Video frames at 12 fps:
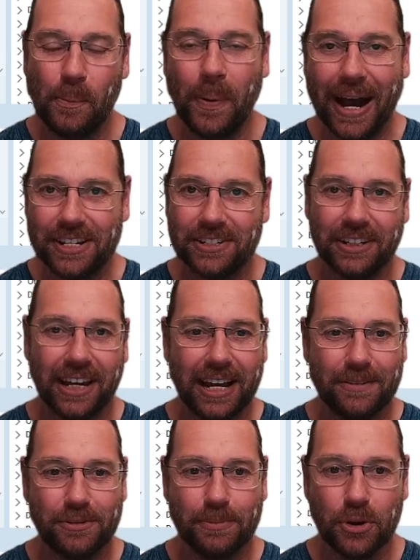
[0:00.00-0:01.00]
But
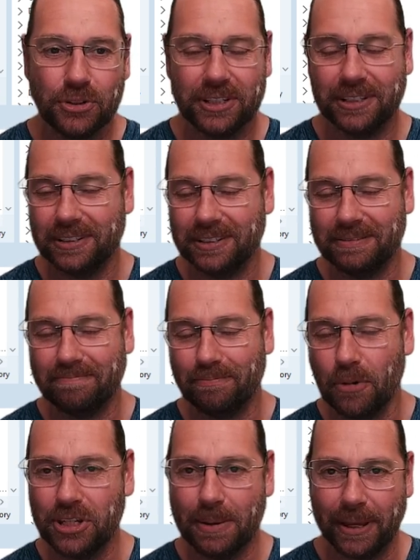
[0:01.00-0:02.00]
for most
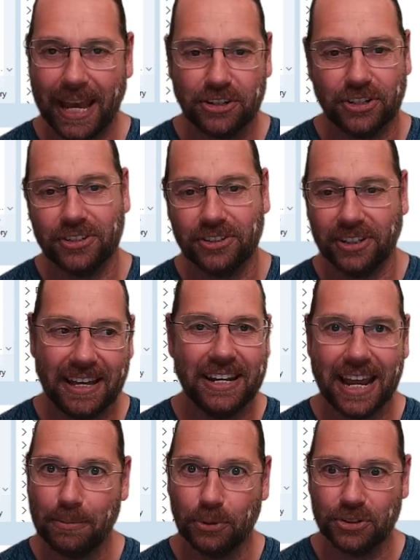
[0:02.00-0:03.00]
applications,
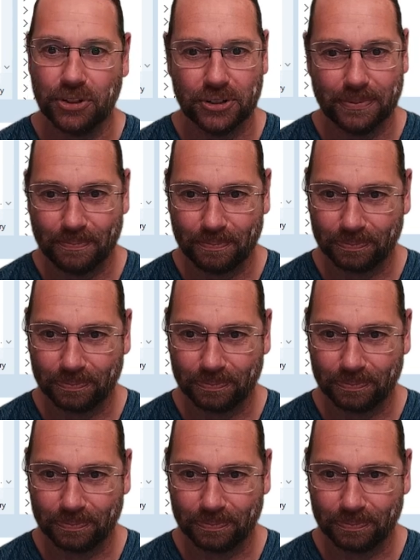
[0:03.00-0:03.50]
enabled is good.